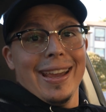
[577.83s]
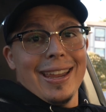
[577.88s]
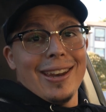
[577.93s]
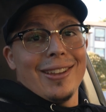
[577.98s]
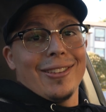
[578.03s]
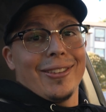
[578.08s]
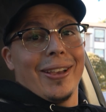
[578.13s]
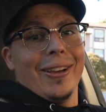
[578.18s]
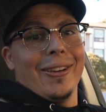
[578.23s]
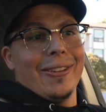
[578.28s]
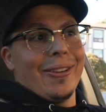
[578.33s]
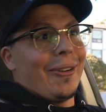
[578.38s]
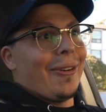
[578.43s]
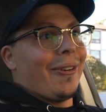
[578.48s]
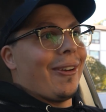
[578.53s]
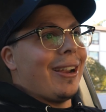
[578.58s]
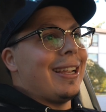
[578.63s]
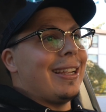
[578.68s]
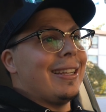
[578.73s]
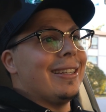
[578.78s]
And it's gonna
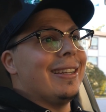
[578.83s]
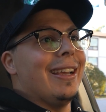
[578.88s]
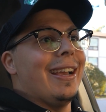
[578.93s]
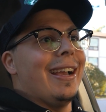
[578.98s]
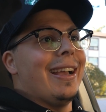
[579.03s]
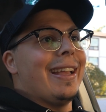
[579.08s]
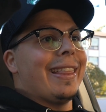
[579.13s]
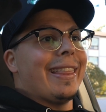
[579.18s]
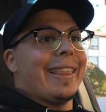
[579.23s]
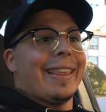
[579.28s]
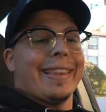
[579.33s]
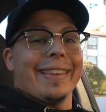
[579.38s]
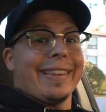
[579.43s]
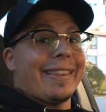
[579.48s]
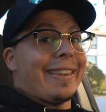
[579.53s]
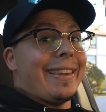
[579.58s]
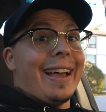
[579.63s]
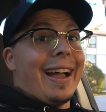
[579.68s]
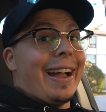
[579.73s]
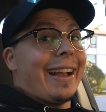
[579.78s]
rain. This
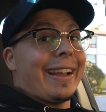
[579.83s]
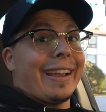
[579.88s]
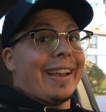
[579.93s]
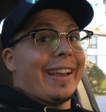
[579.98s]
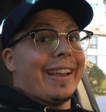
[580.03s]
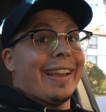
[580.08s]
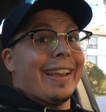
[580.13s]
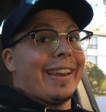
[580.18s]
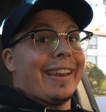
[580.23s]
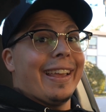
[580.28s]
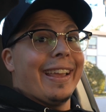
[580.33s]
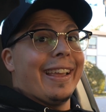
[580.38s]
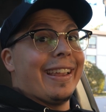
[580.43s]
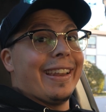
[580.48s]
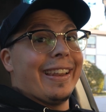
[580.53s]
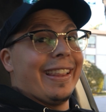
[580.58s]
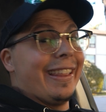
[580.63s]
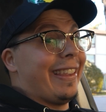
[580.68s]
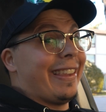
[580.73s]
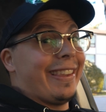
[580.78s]
is not good.
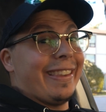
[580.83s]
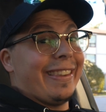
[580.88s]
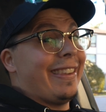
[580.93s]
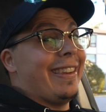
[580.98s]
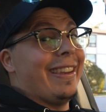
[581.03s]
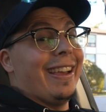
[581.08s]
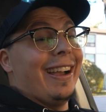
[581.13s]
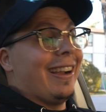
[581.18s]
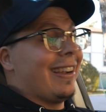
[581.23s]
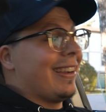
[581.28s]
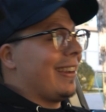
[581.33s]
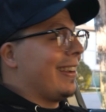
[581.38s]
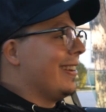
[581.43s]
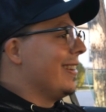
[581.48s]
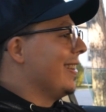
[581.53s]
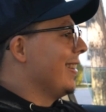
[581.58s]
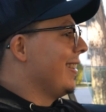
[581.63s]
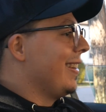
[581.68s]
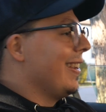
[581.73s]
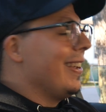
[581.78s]
This is not
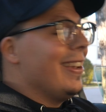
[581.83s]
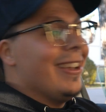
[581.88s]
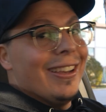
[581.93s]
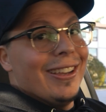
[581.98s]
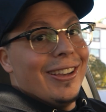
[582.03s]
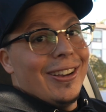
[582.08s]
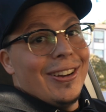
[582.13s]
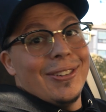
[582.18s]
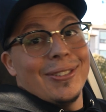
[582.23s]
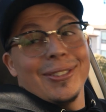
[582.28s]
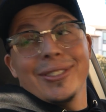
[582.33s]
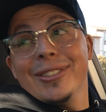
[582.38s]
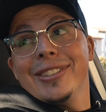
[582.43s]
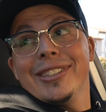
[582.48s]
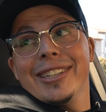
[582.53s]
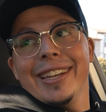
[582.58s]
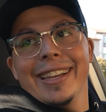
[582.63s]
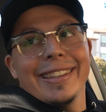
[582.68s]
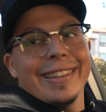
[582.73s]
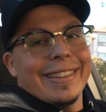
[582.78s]
good. Oh
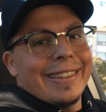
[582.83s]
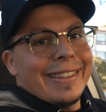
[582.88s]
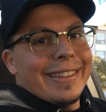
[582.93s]
shit.